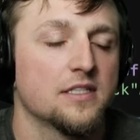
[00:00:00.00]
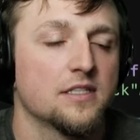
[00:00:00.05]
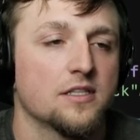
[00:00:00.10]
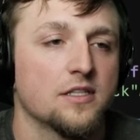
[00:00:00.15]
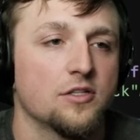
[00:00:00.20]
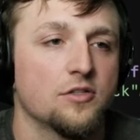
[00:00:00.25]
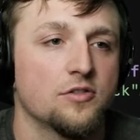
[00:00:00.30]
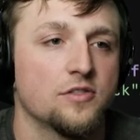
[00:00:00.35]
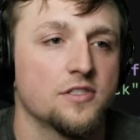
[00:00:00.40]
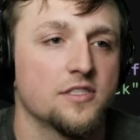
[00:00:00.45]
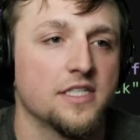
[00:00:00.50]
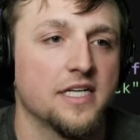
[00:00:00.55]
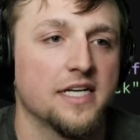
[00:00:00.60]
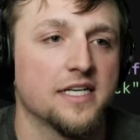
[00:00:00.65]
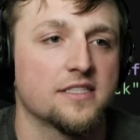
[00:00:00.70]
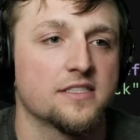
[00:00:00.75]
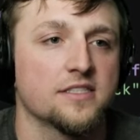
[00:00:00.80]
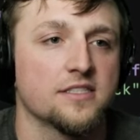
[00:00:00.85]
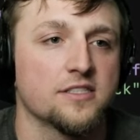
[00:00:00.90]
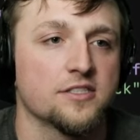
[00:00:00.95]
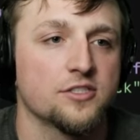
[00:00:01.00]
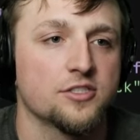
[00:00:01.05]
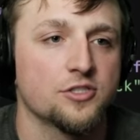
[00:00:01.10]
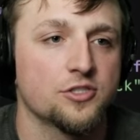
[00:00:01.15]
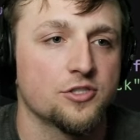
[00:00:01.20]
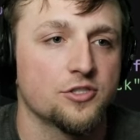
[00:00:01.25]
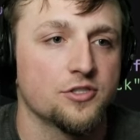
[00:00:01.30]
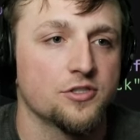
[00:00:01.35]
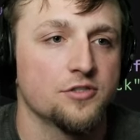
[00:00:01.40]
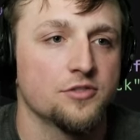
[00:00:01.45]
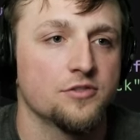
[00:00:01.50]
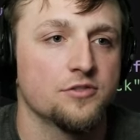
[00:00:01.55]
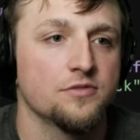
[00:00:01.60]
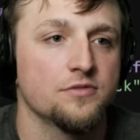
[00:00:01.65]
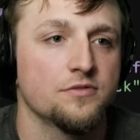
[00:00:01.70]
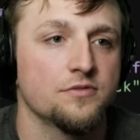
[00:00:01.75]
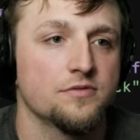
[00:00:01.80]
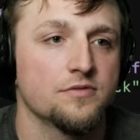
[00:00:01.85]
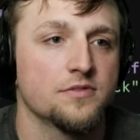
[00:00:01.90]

Local x is true.